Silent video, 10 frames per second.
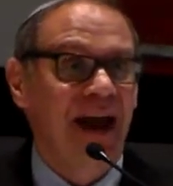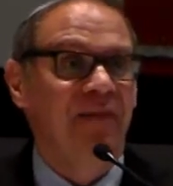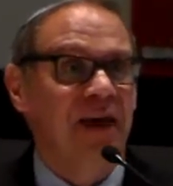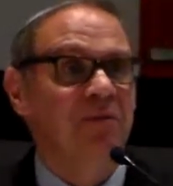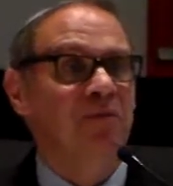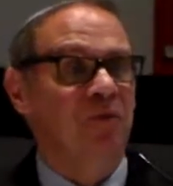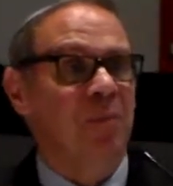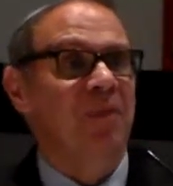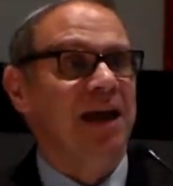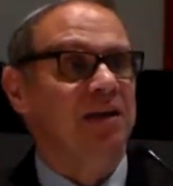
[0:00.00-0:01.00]
And then
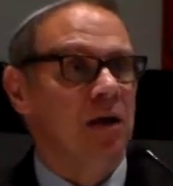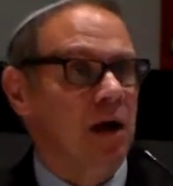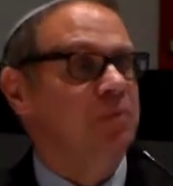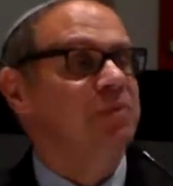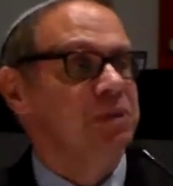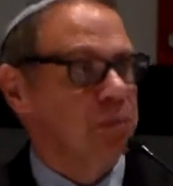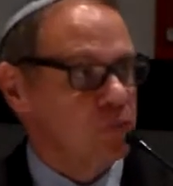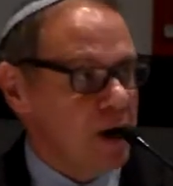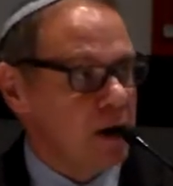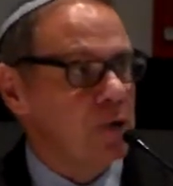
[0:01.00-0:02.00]
from that comes
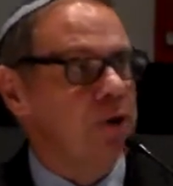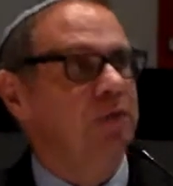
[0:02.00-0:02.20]
prayer,